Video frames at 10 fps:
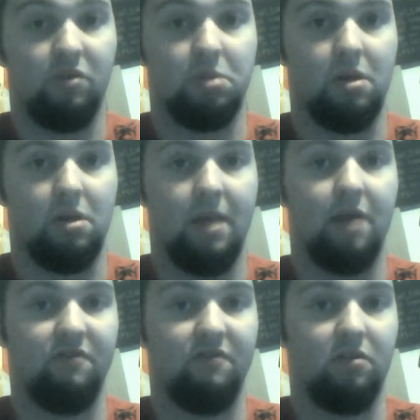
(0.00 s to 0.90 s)
views on
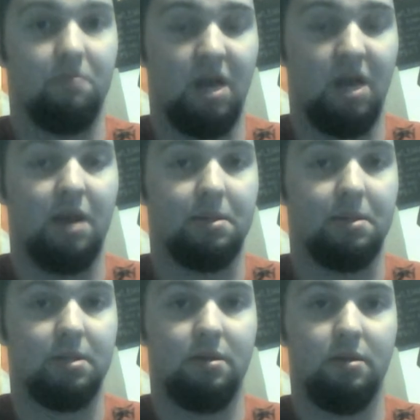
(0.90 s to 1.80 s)
that are very
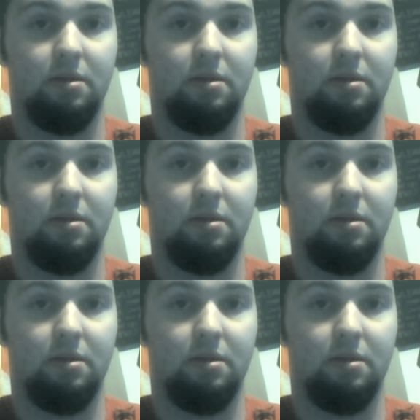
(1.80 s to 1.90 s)
biased.